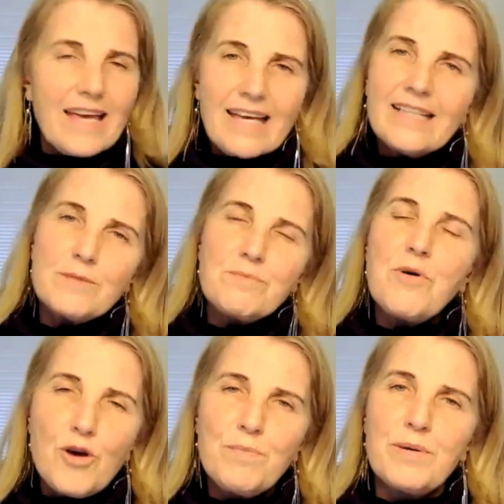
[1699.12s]
its
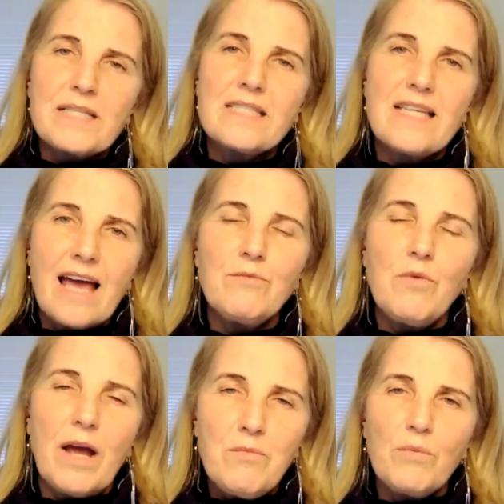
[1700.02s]
purpose, and
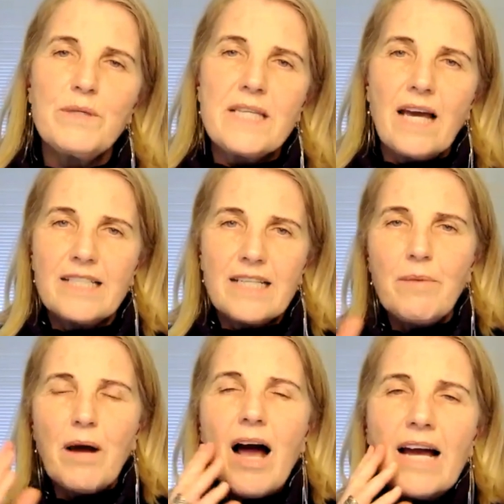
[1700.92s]
what was the idea
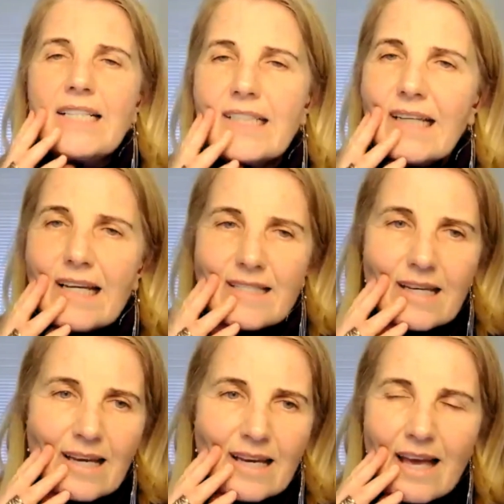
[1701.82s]
behind it as
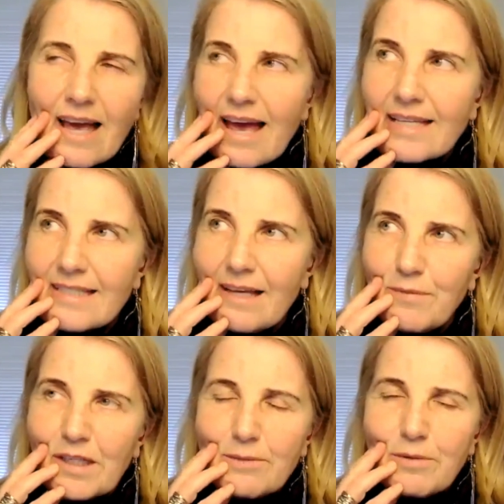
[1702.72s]

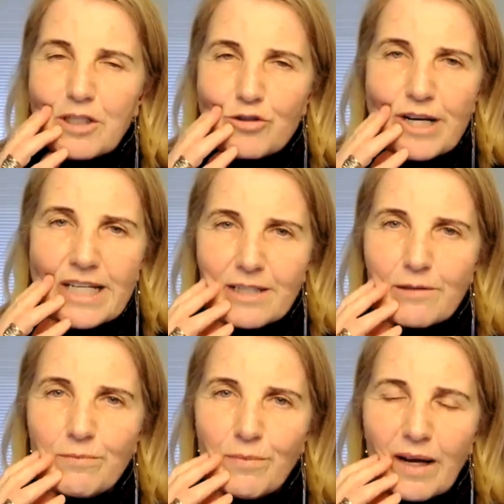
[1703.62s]
something to be treasured
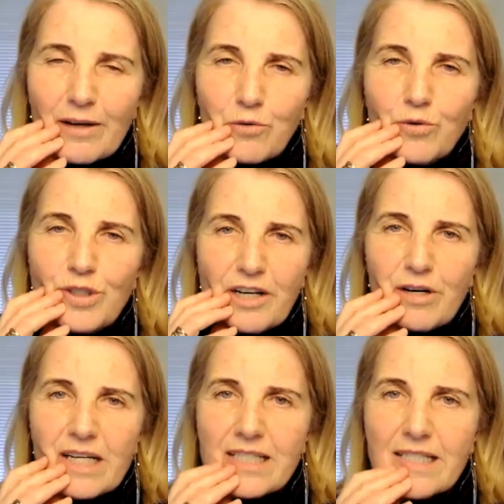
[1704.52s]
by all
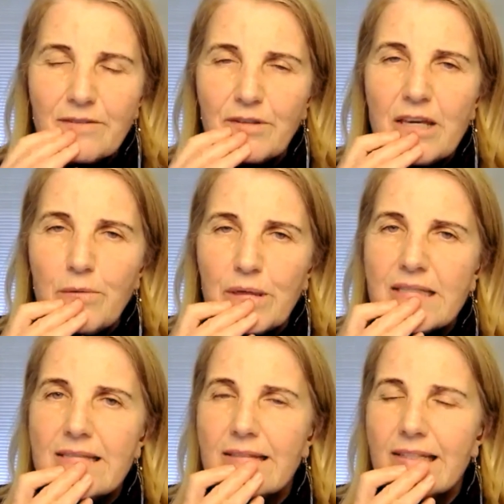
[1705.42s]
generations of
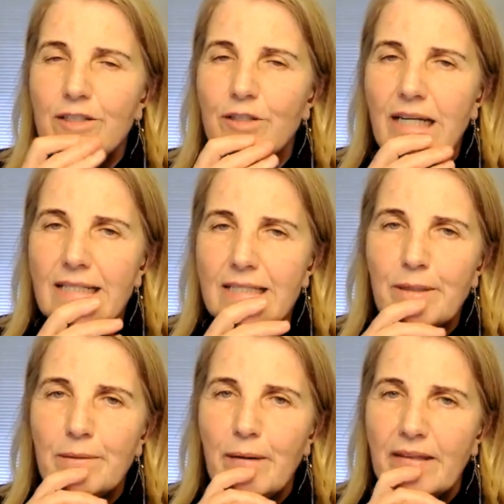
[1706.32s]
Kiwis? Can you tell us a
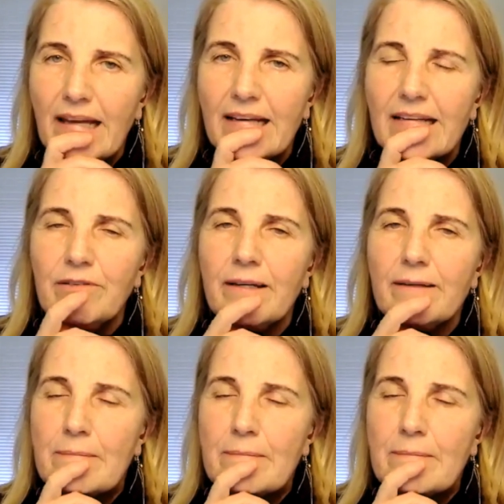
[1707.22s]
bit about that, Levi?